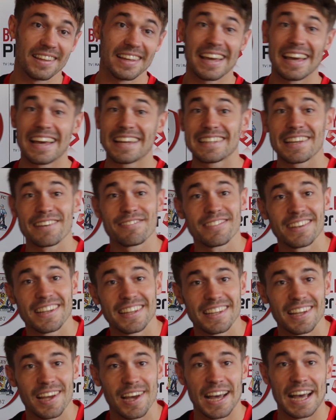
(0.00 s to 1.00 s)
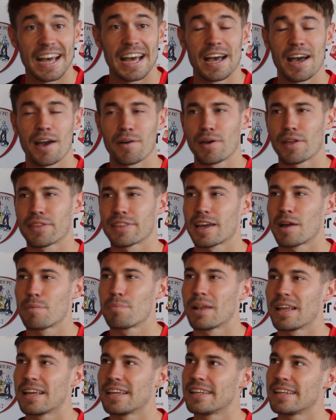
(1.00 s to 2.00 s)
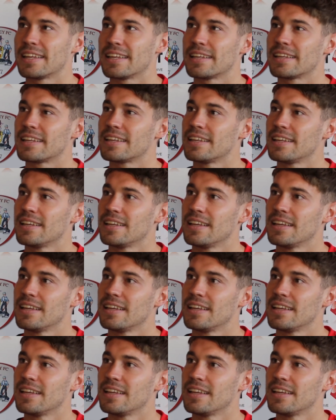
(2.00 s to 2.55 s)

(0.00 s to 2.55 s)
Yeah, definitely. I think I played here